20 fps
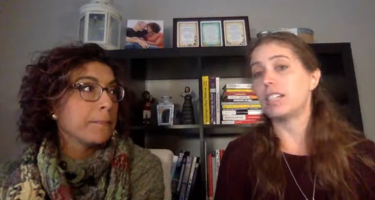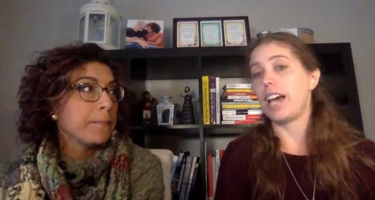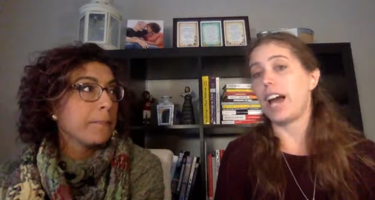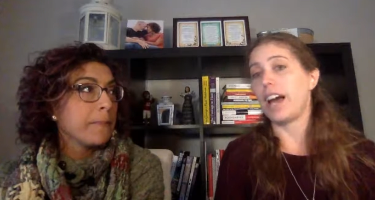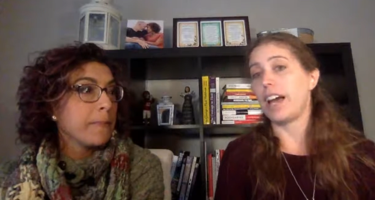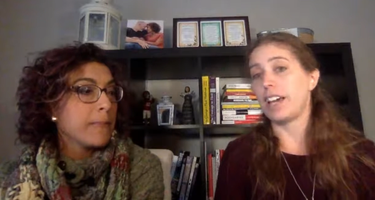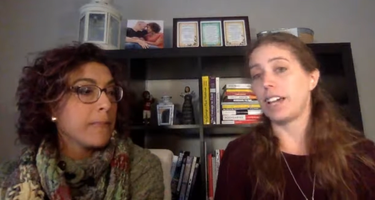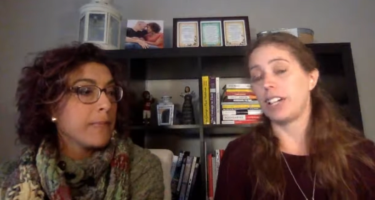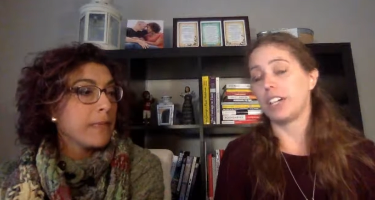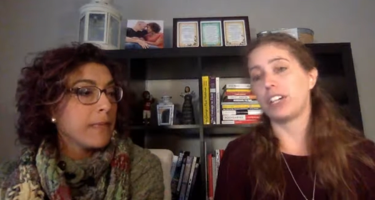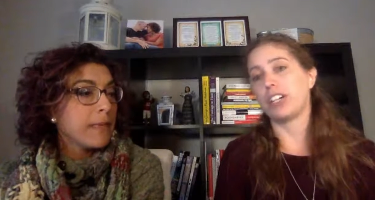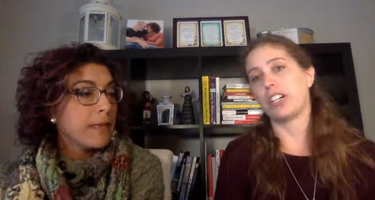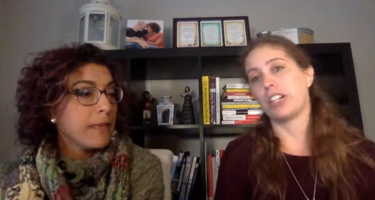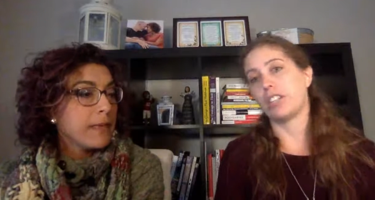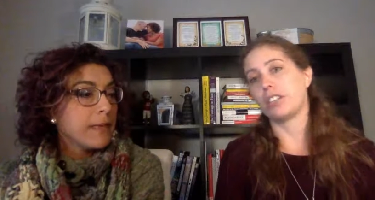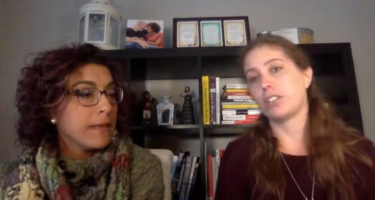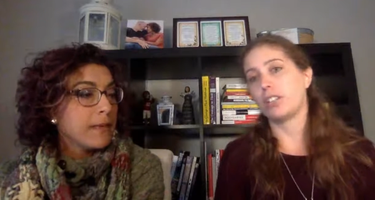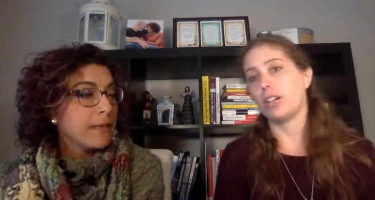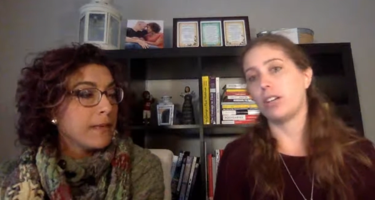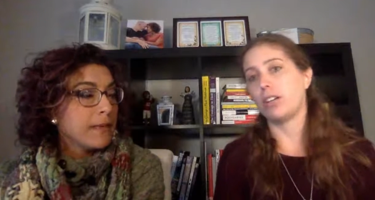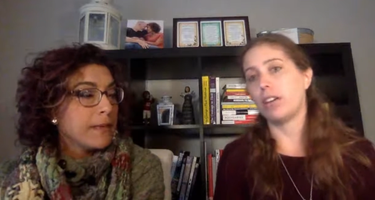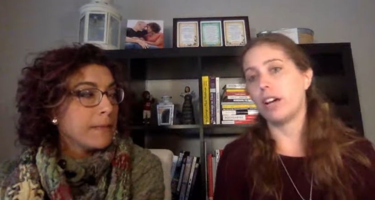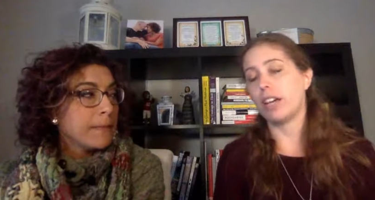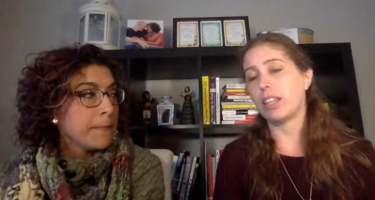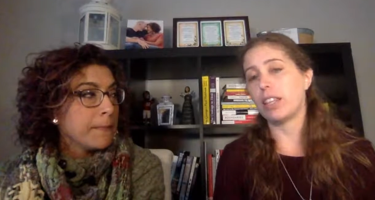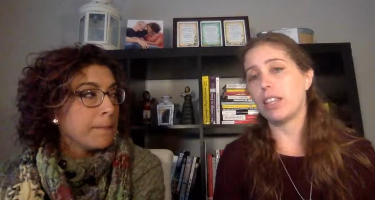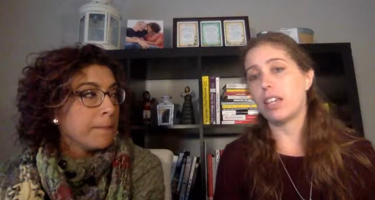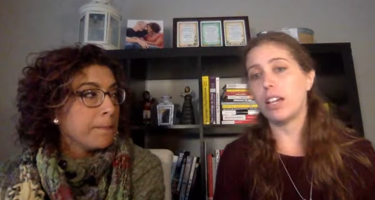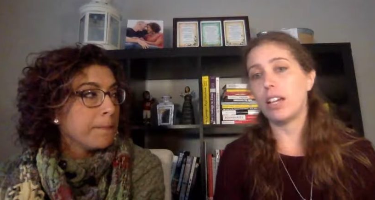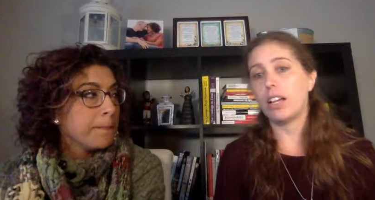Speaker 1: Yeah, I agree. So I
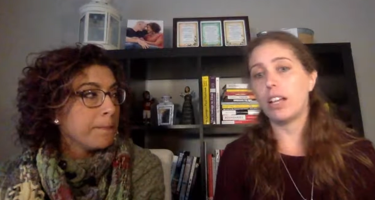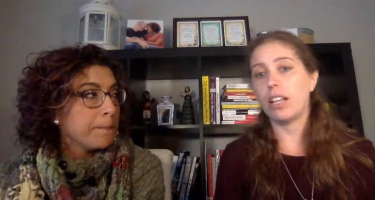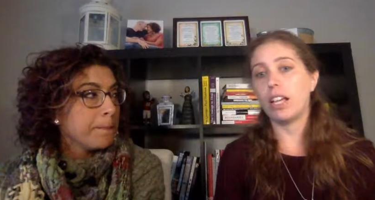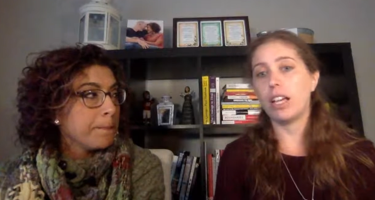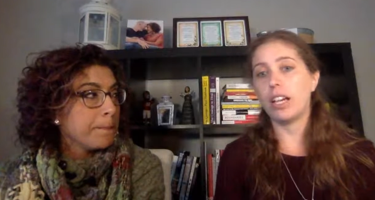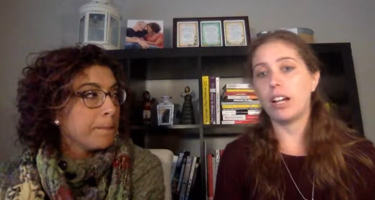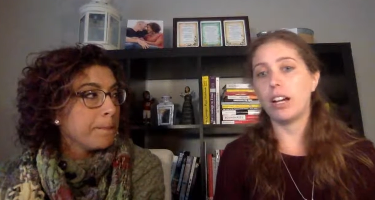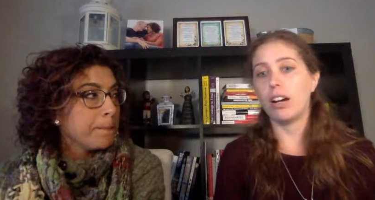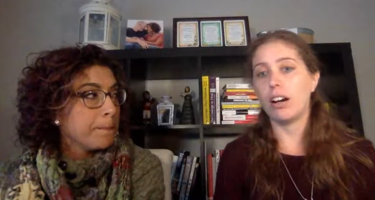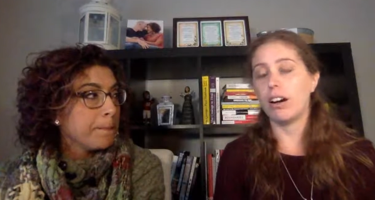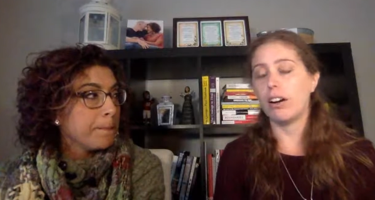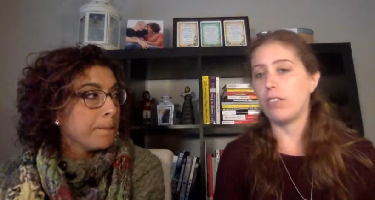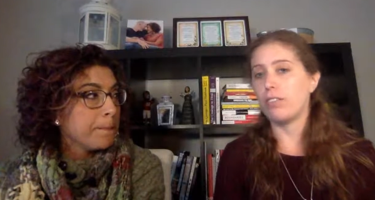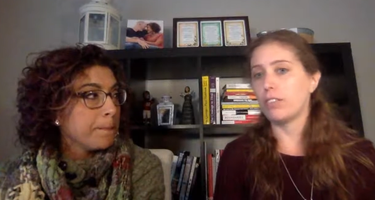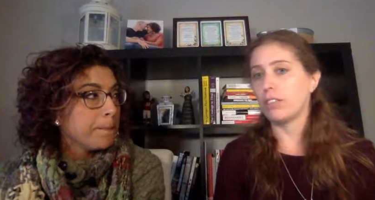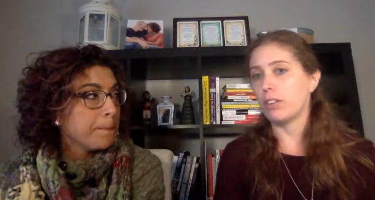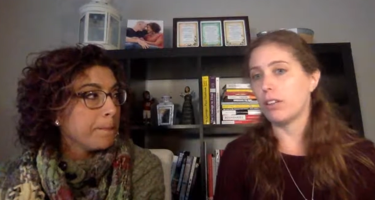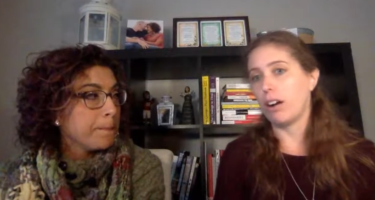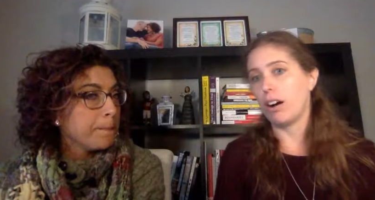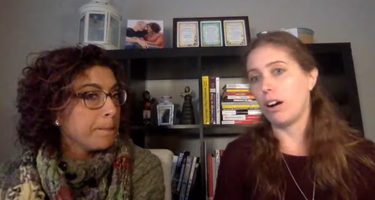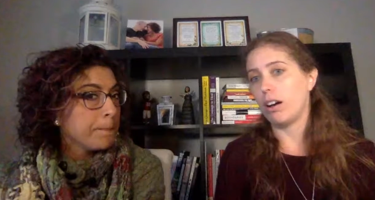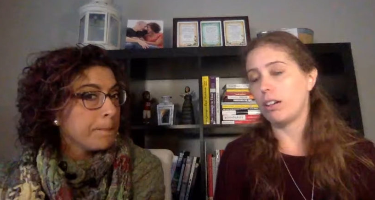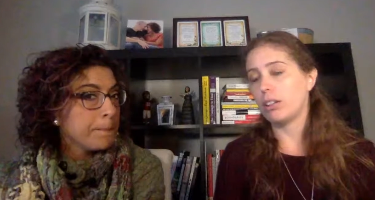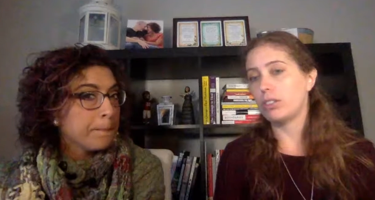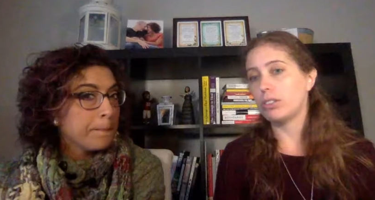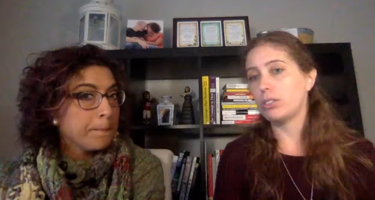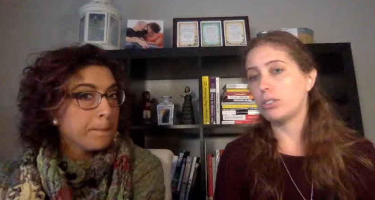think like overall,